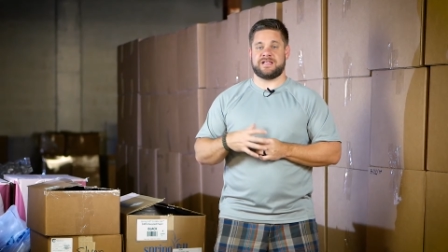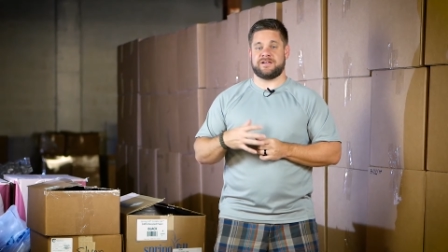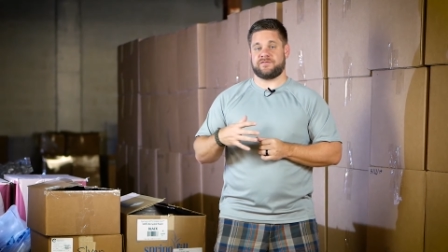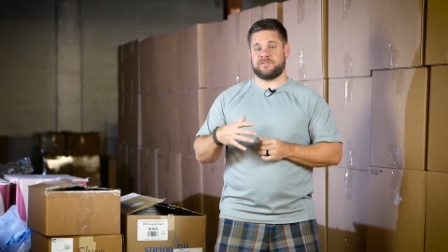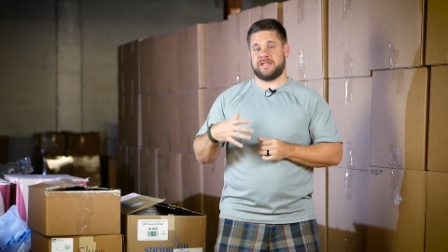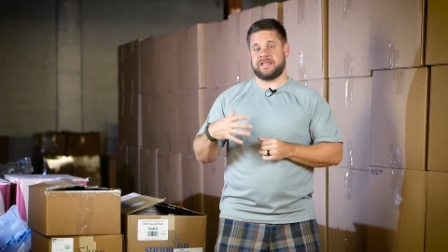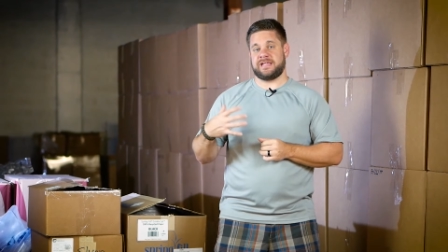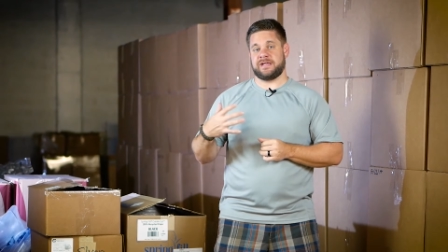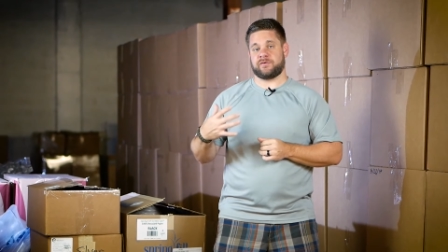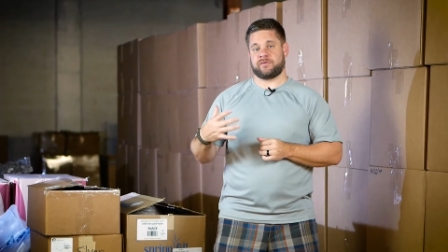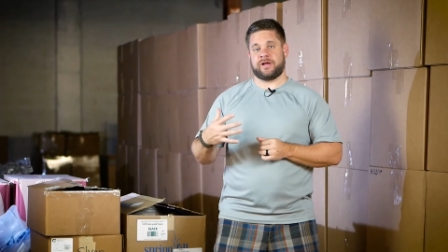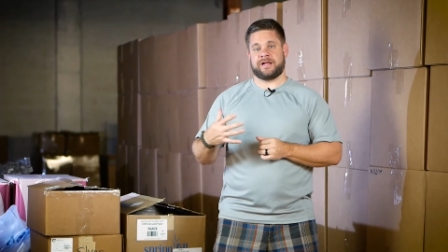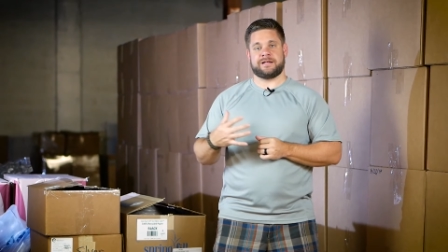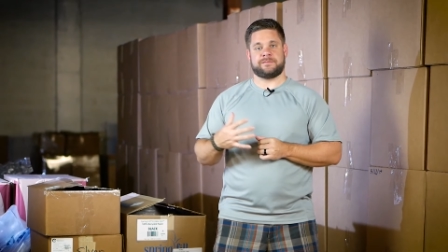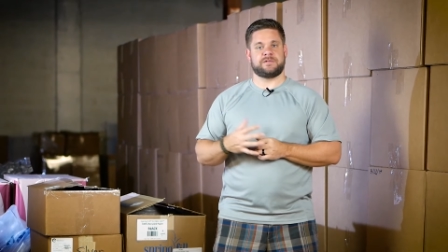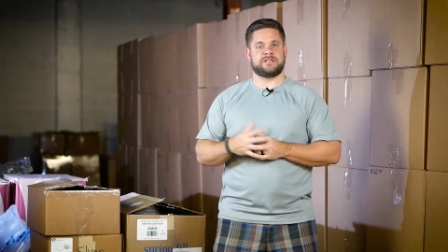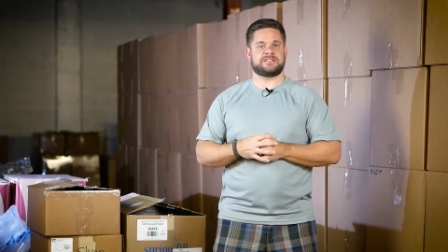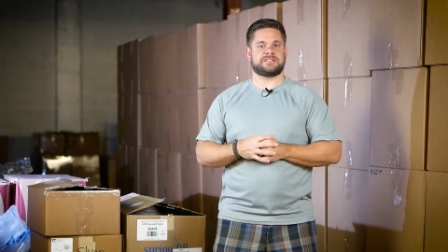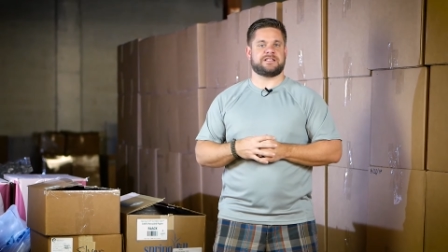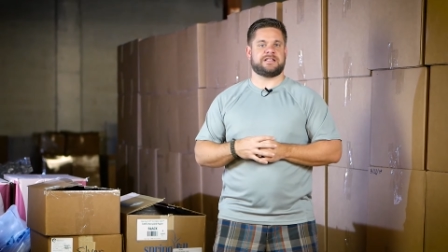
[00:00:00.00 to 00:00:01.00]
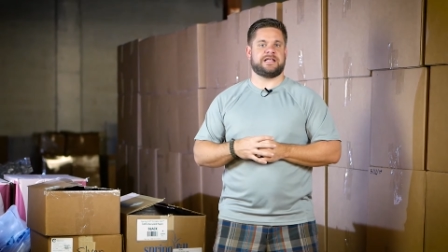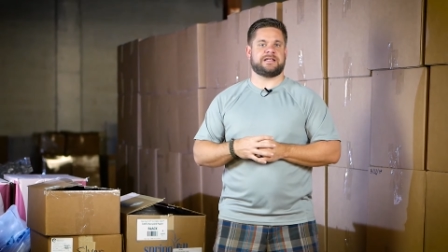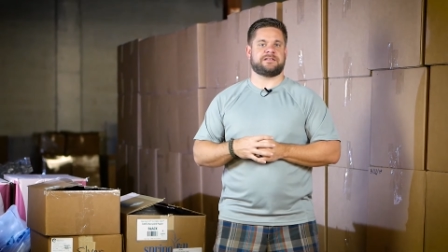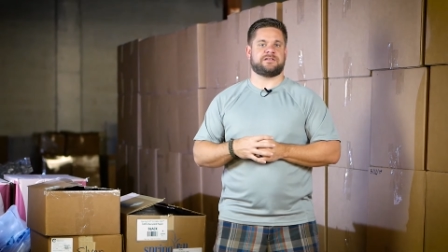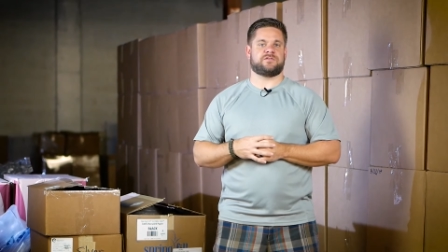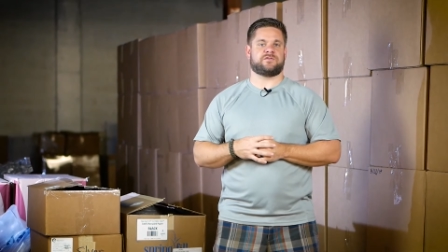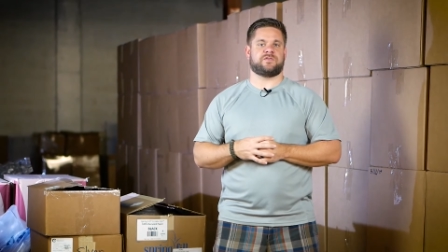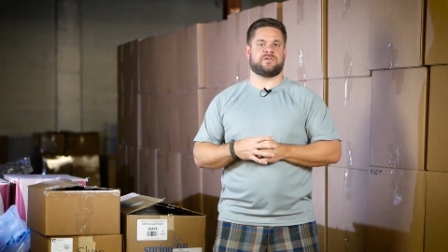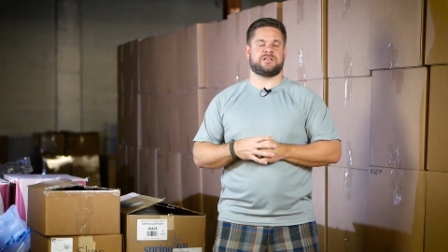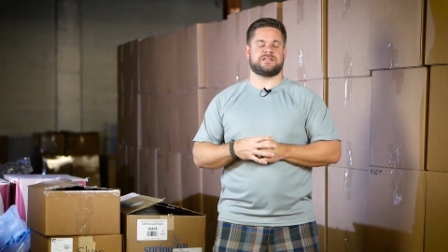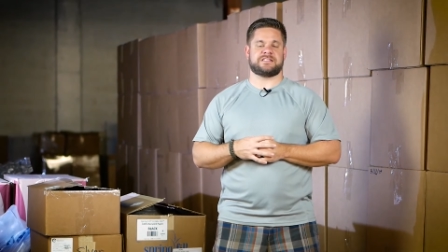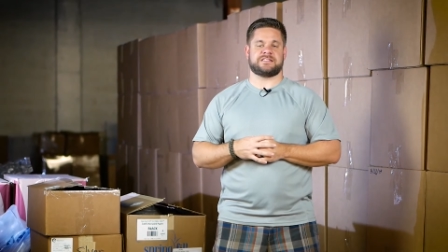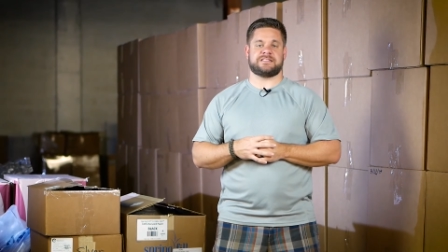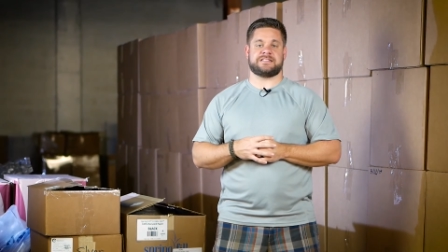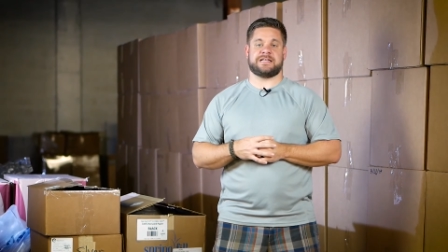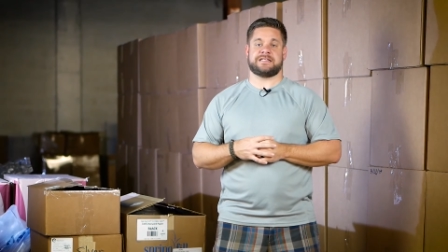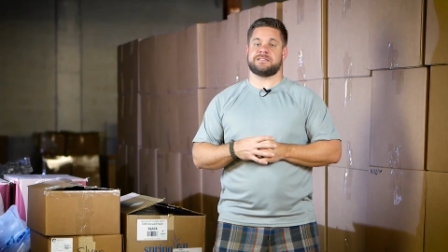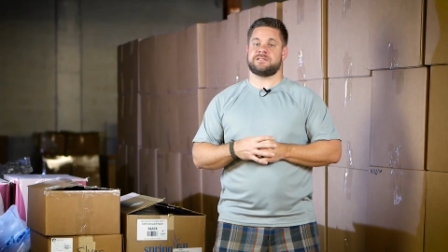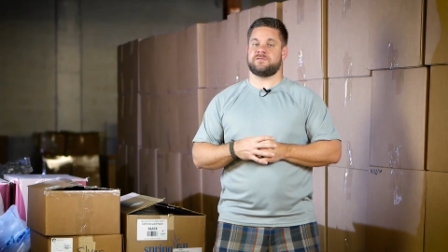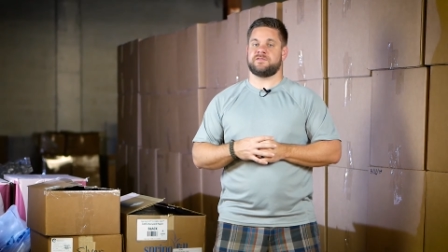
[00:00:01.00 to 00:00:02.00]
if they get randomly selected for this
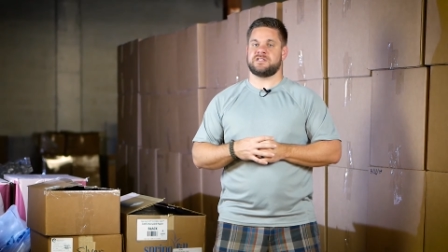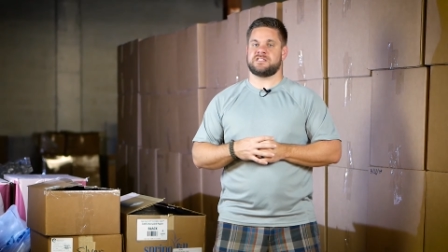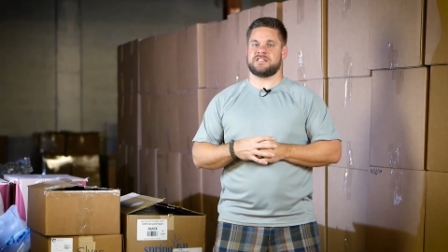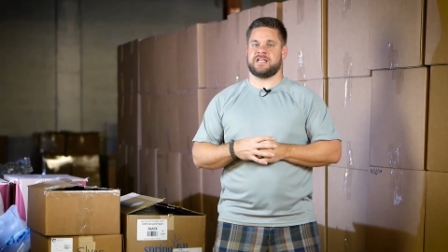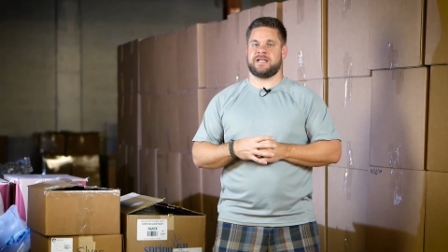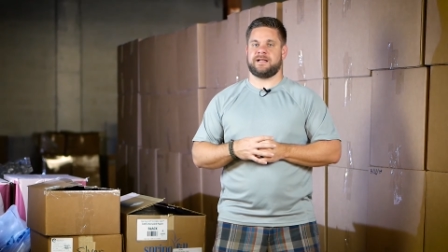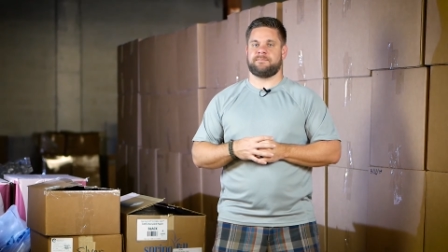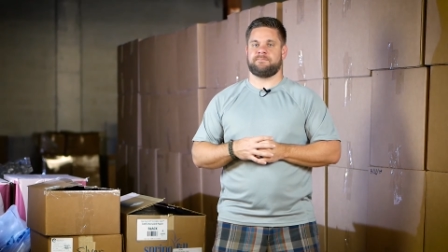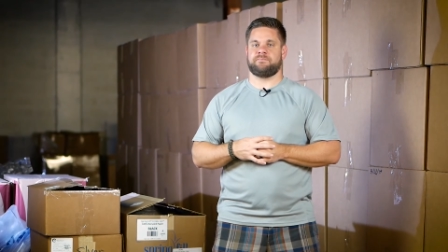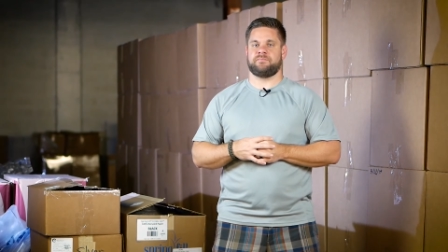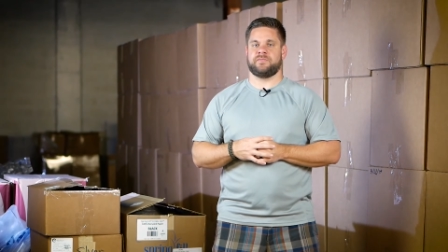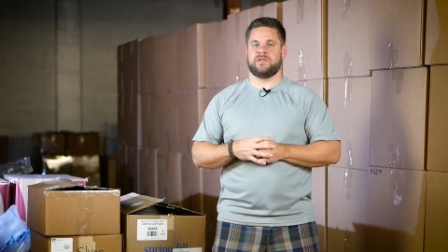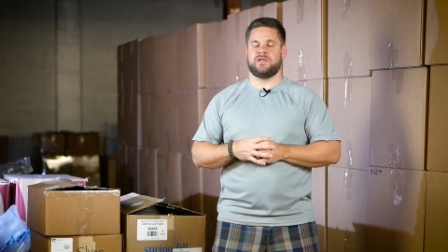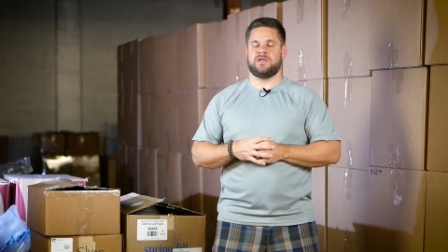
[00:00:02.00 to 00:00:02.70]
intensive exam,